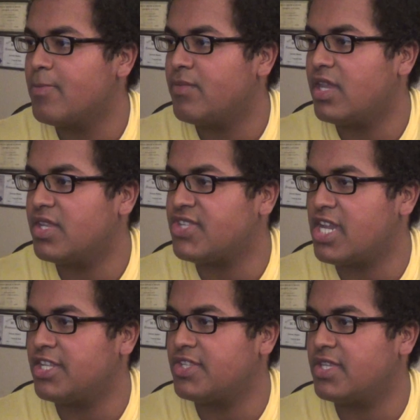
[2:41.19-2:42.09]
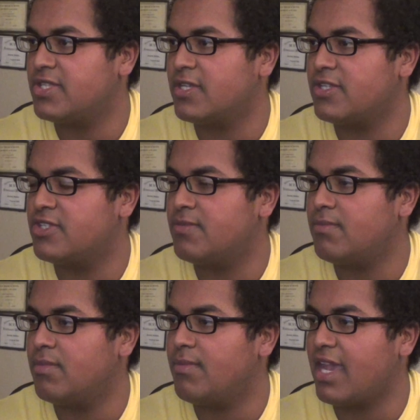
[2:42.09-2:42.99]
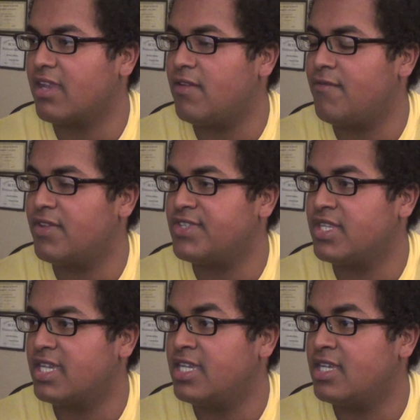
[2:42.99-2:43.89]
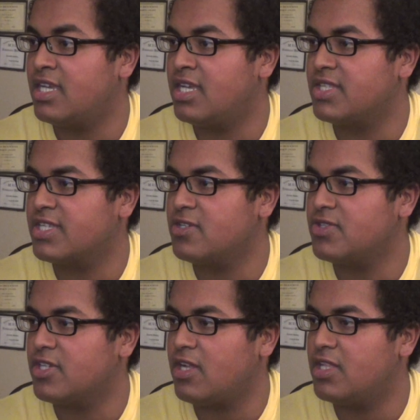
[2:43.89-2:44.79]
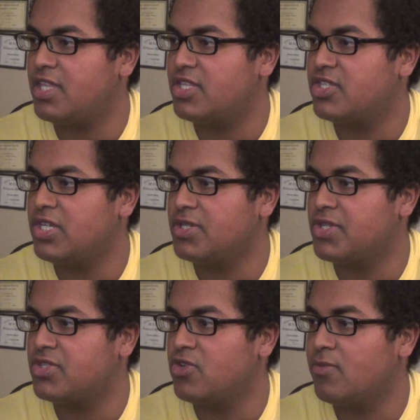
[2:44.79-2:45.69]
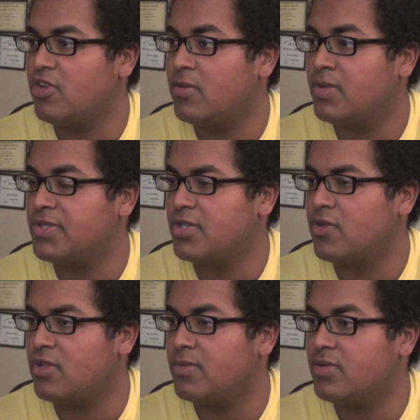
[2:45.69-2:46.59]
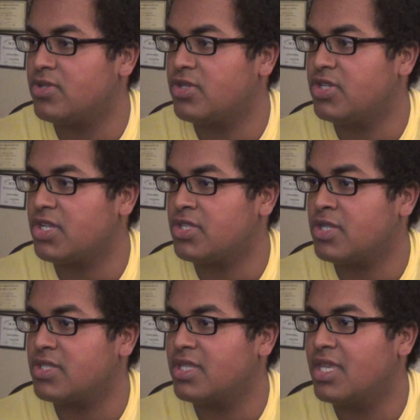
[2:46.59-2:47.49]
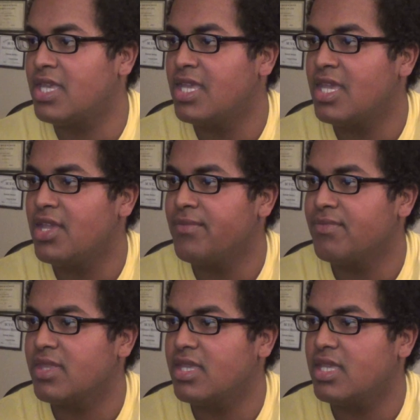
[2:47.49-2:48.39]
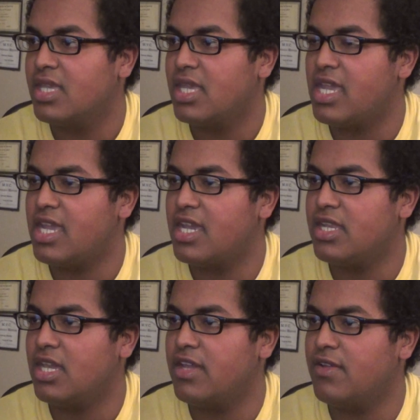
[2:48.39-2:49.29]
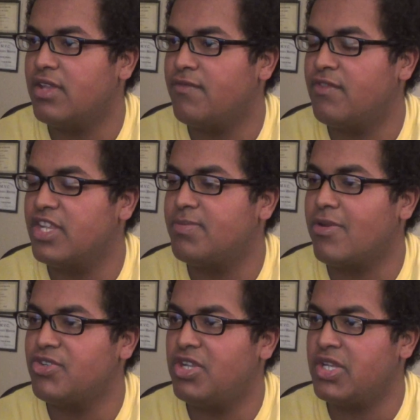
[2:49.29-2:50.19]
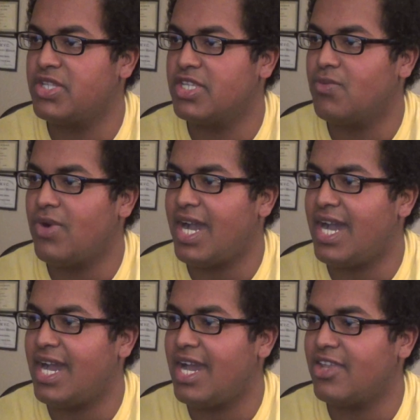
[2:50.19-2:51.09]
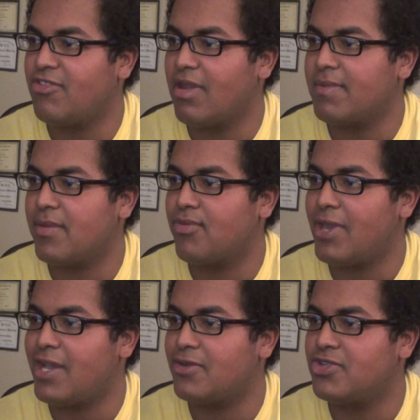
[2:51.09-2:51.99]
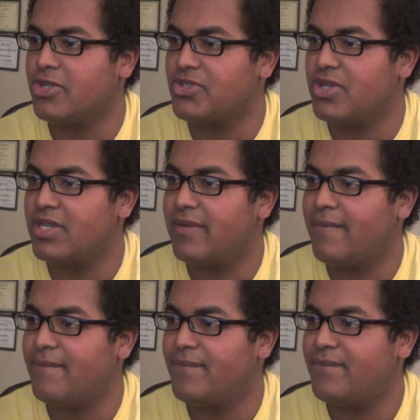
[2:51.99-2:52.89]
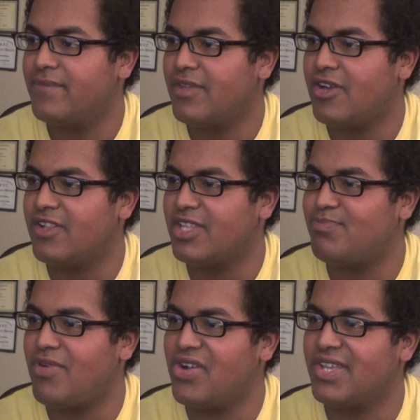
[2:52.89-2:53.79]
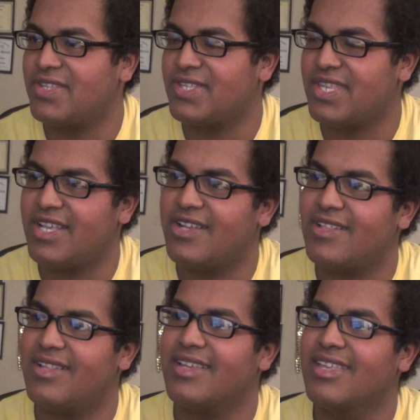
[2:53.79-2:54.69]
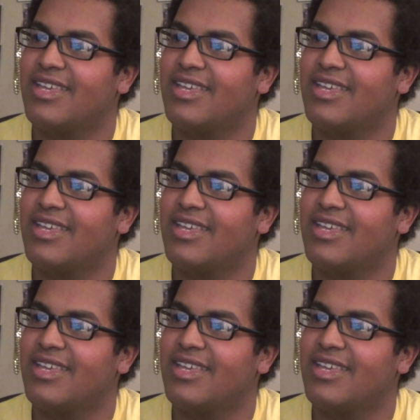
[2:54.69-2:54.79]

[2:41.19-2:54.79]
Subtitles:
And the scientist has such magnificent skills. Calling these children superhuman isn't doing them justice. And Vince just says, "Wahaha, you make me proud, children." Oh, that's bogus as hell. Like,